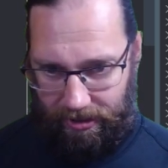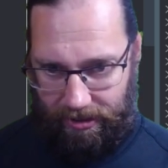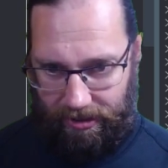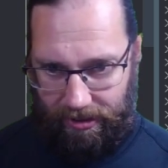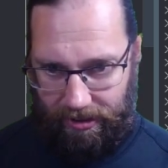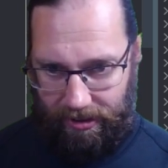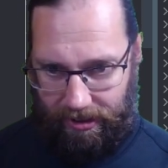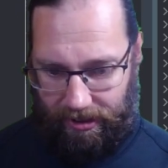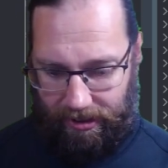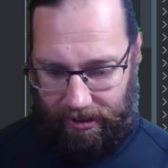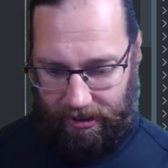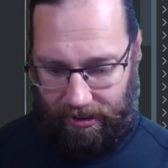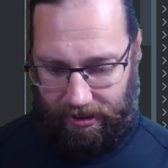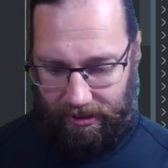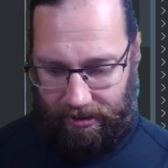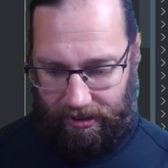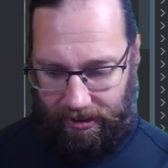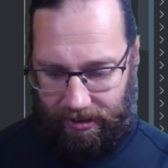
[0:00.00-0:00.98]

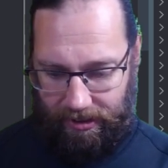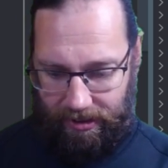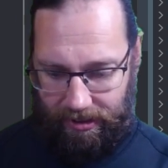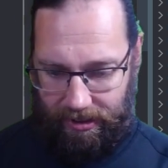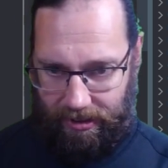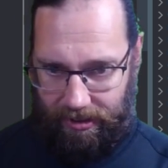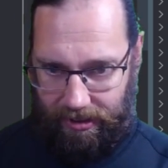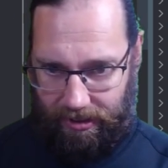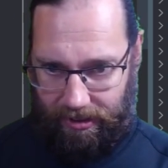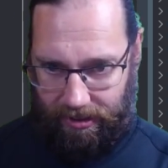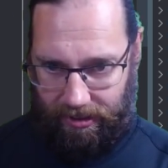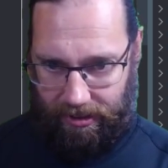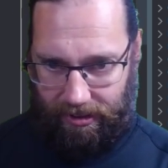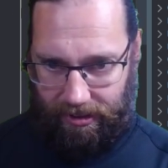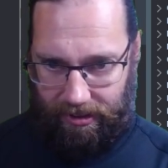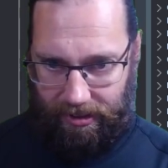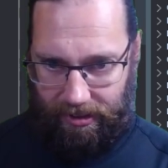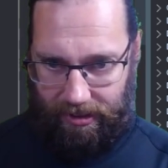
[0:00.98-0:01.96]

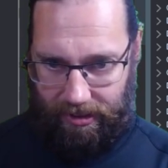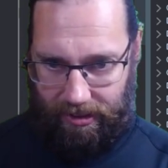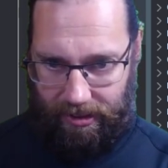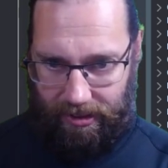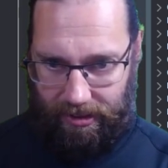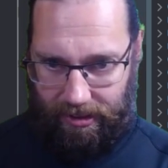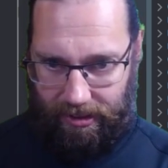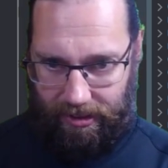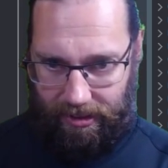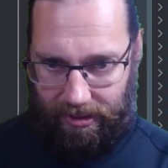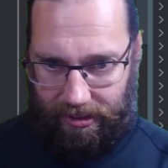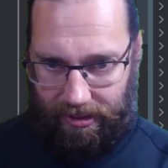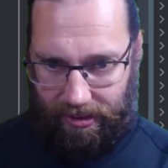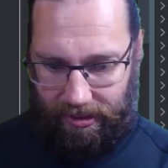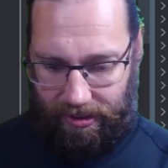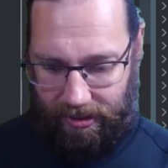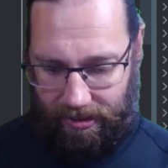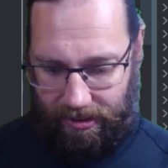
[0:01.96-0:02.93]

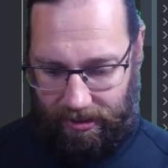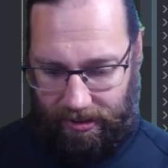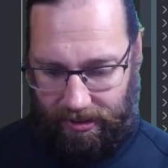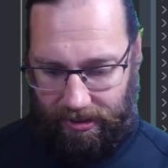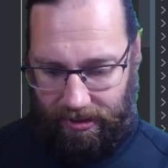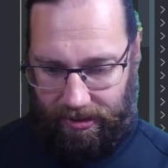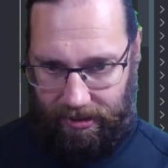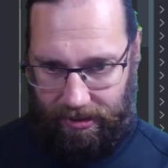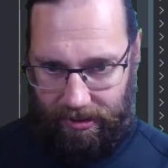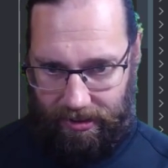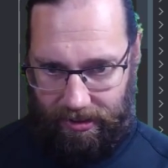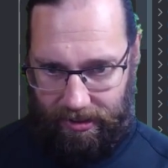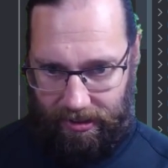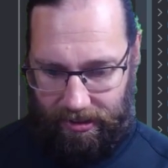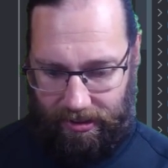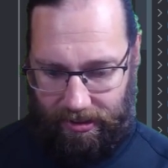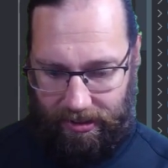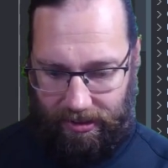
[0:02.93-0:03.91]

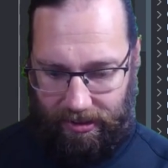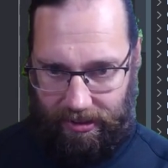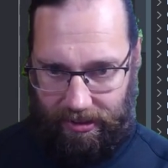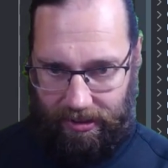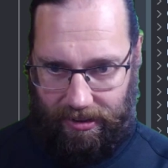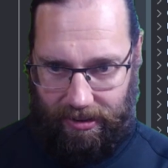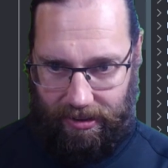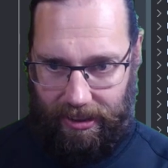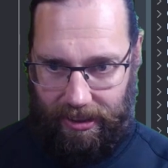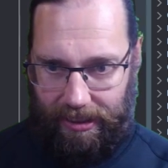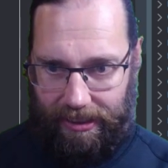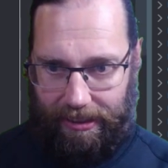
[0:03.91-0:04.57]
No one is speaking in this clip.